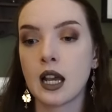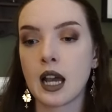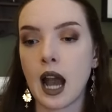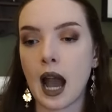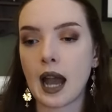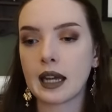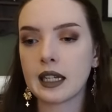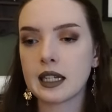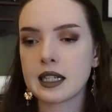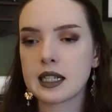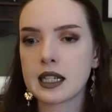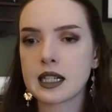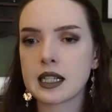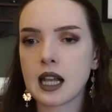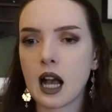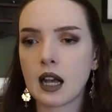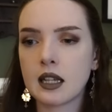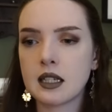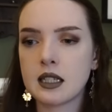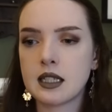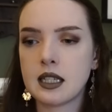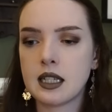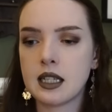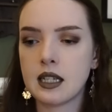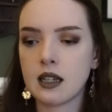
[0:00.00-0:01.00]
And it's this
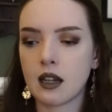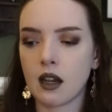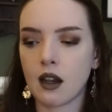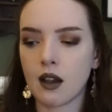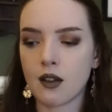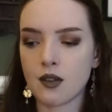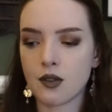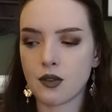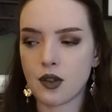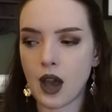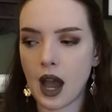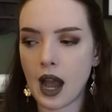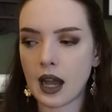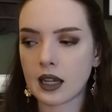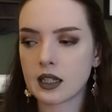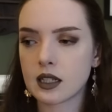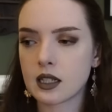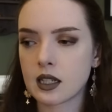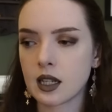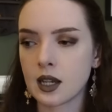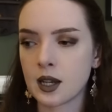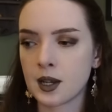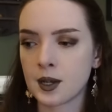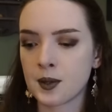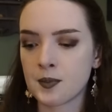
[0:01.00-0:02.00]
idea
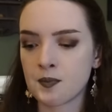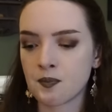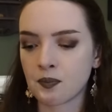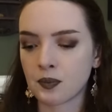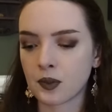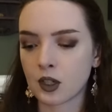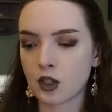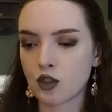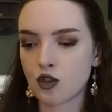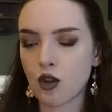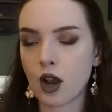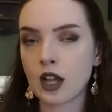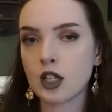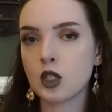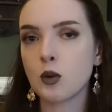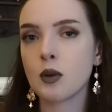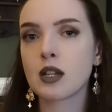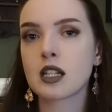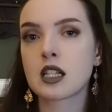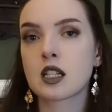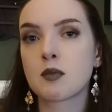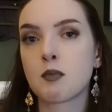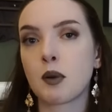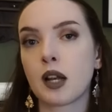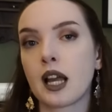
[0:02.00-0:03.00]
that trying to
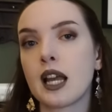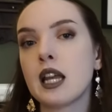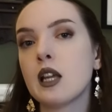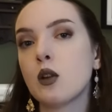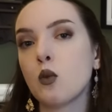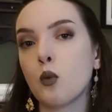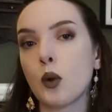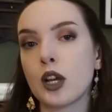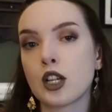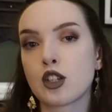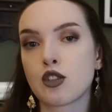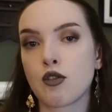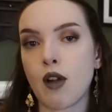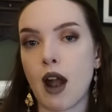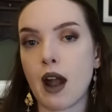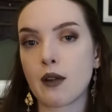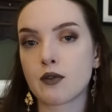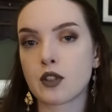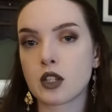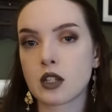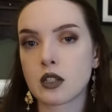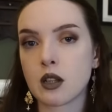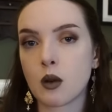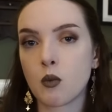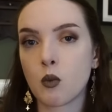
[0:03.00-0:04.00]
explain witchcraft
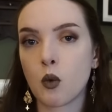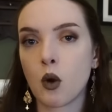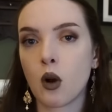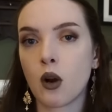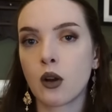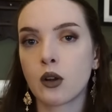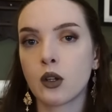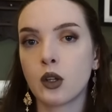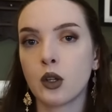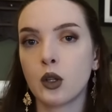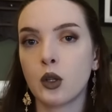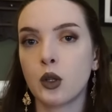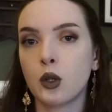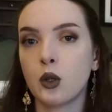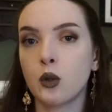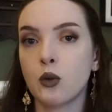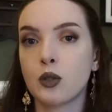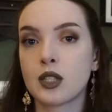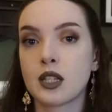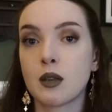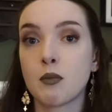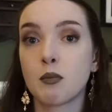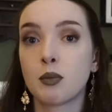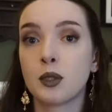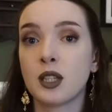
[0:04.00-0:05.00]
to someone who
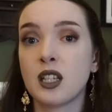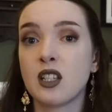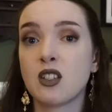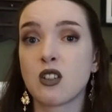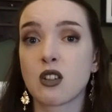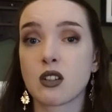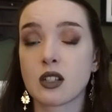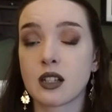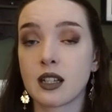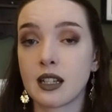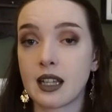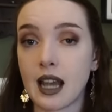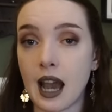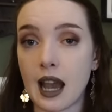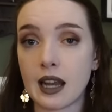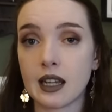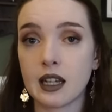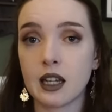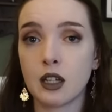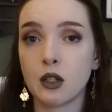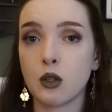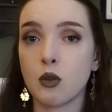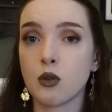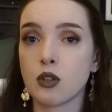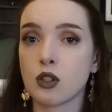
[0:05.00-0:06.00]
simply doesn't get
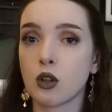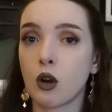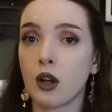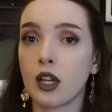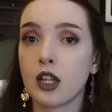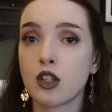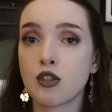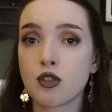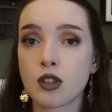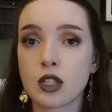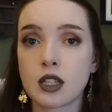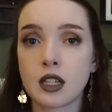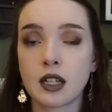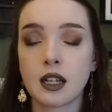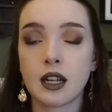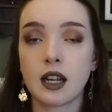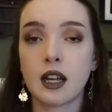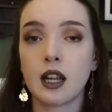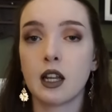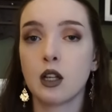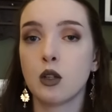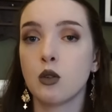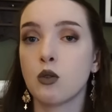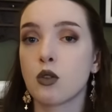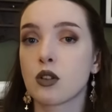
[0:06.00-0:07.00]
it, who's not interested in
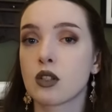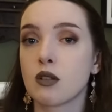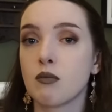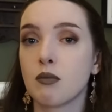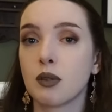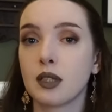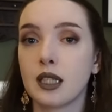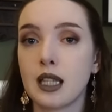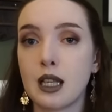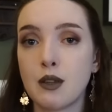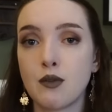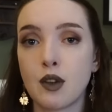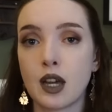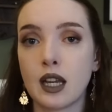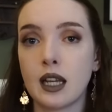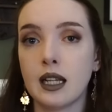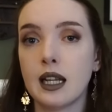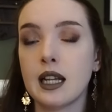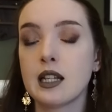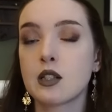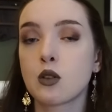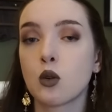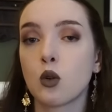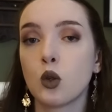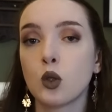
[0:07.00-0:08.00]
it, who doesn't believe in it,
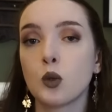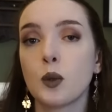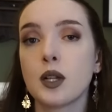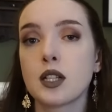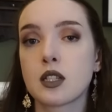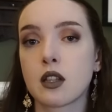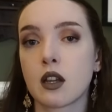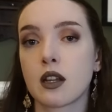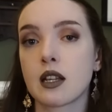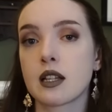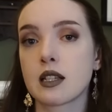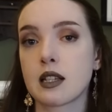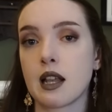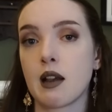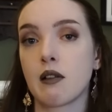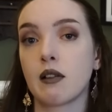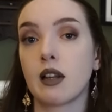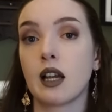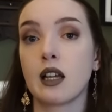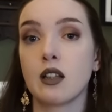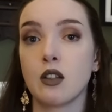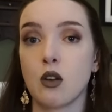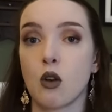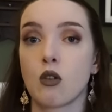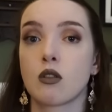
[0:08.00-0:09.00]
it's always going to sound
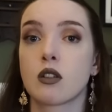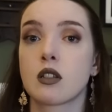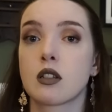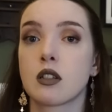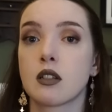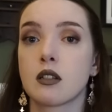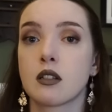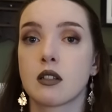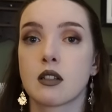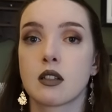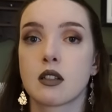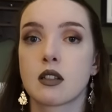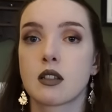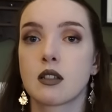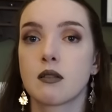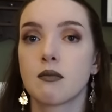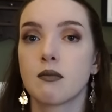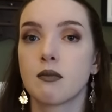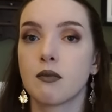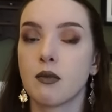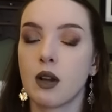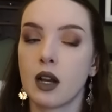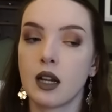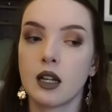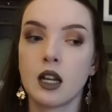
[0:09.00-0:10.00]
like nonsense,
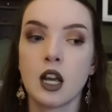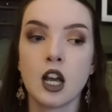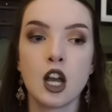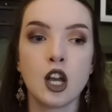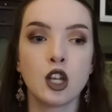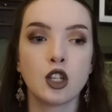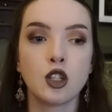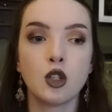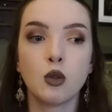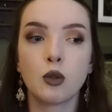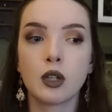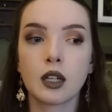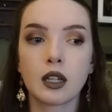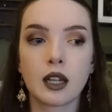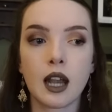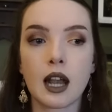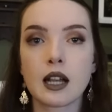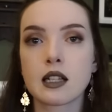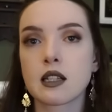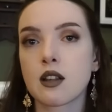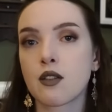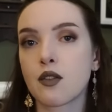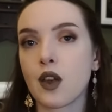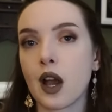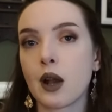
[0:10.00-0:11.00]
right? You can
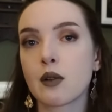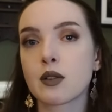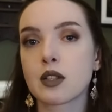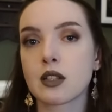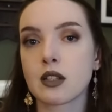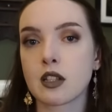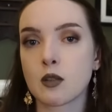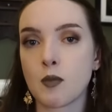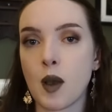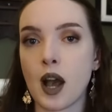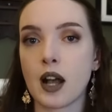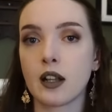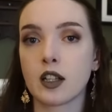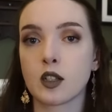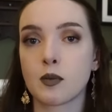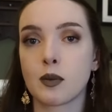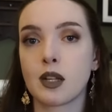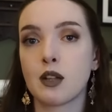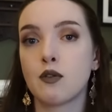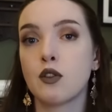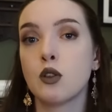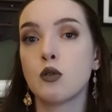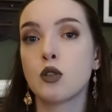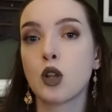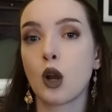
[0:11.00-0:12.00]
cast 1,000 spells, but
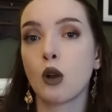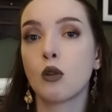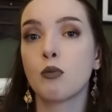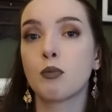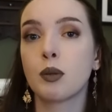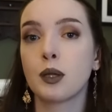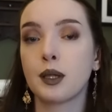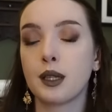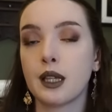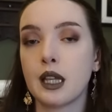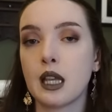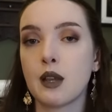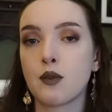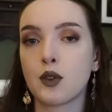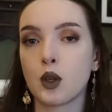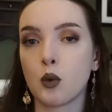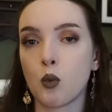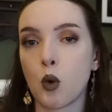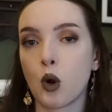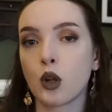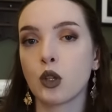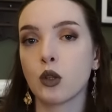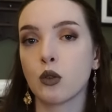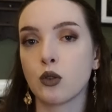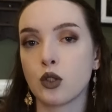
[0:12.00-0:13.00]
if you don't believe that
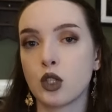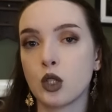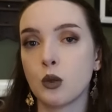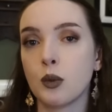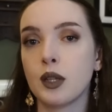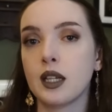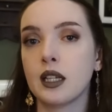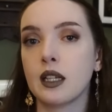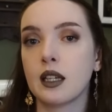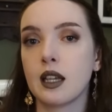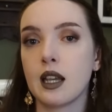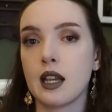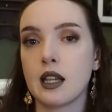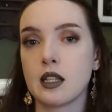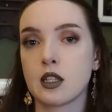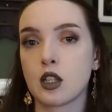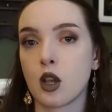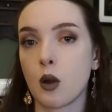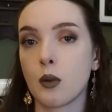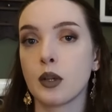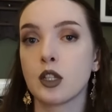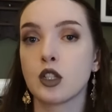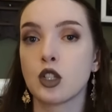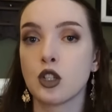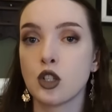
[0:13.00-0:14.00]
what you're doing is
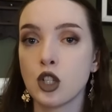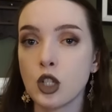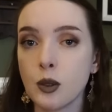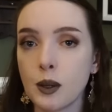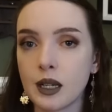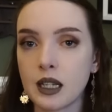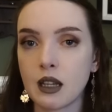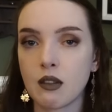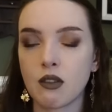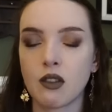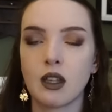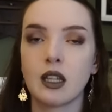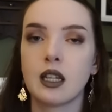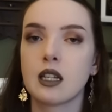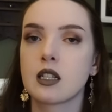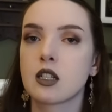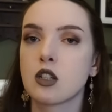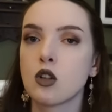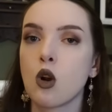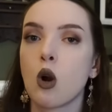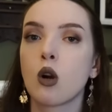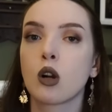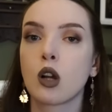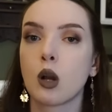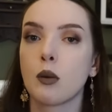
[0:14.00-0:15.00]
going to do anything, it's
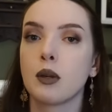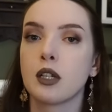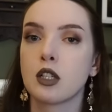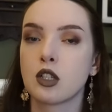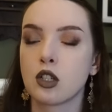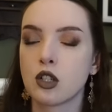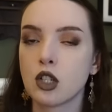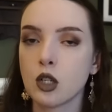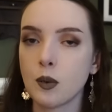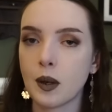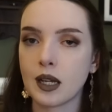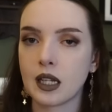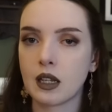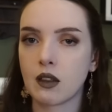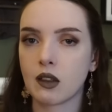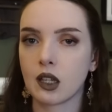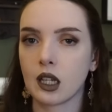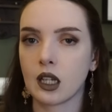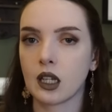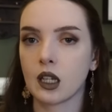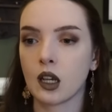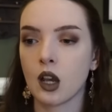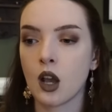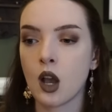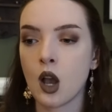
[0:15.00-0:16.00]
not going to do
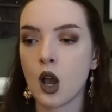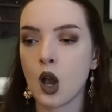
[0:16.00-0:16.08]
anything.